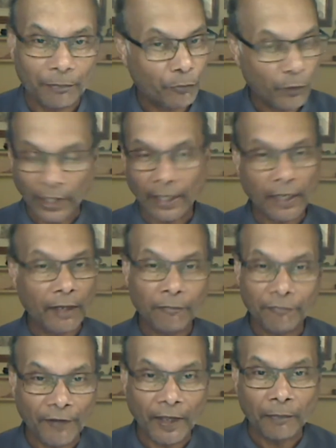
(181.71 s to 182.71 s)
bringing up
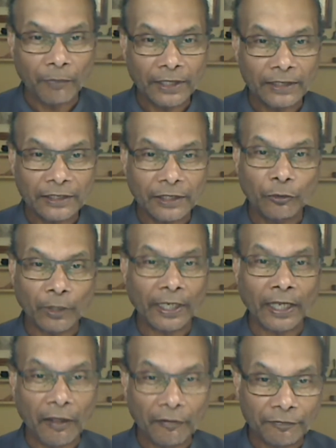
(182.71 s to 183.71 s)
families, looking
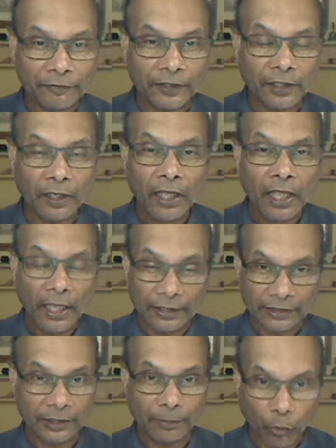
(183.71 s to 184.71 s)
after and
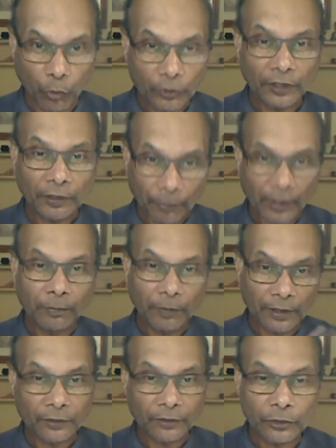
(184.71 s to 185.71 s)
supporting the people
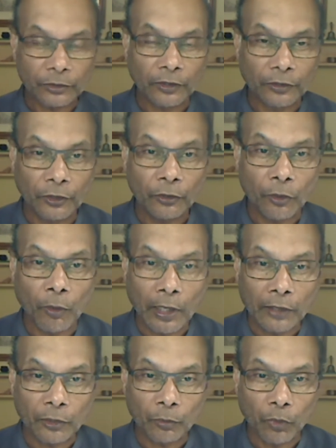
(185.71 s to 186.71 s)
that do go out
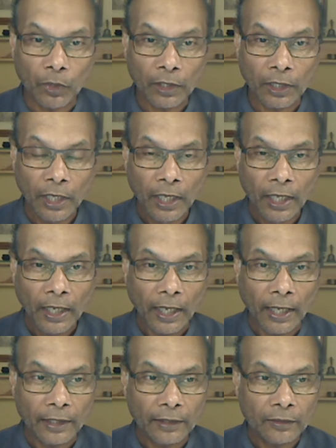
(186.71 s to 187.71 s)
to work.
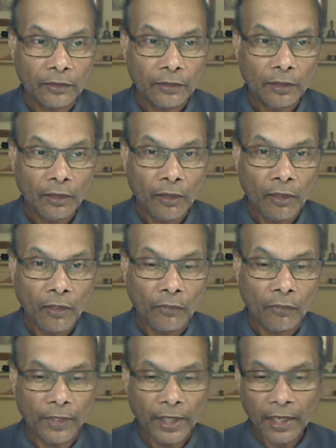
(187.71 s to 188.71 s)
And
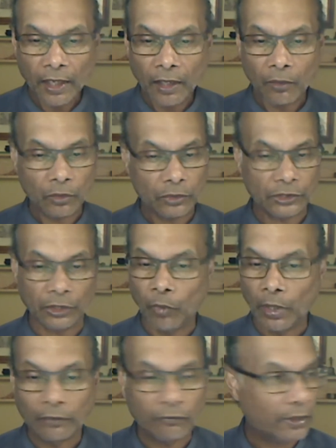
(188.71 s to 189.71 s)
they are also
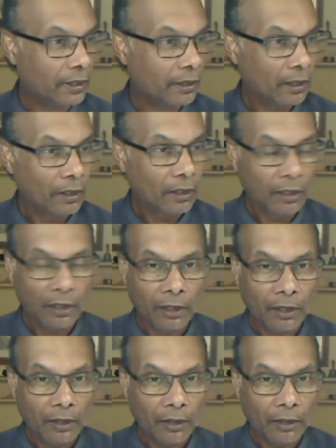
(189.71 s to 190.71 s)
wondering,
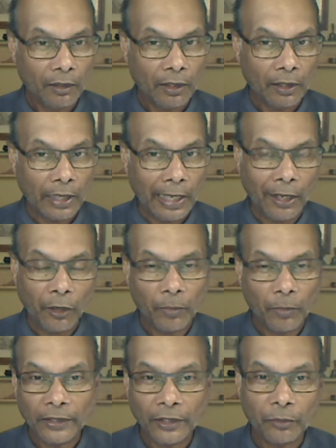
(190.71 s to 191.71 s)
how am
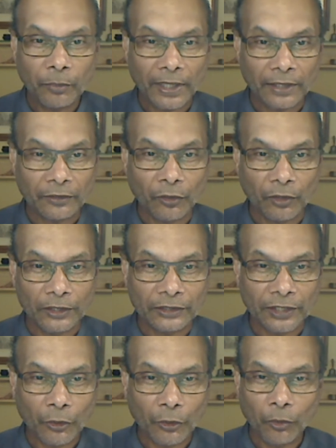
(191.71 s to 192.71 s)
I going to be acknowledged?
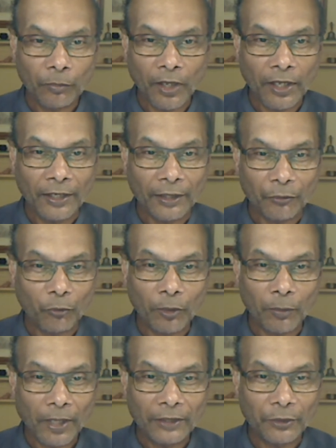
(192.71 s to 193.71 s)
Who am I? What
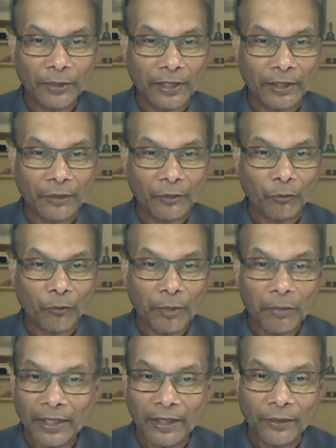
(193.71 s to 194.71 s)
am I doing? Where am
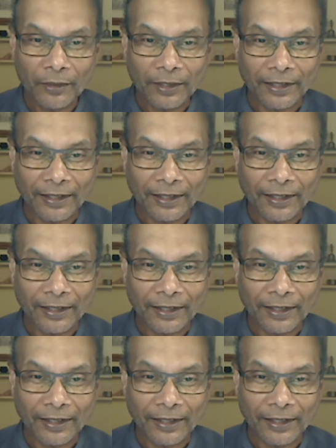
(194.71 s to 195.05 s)
I going?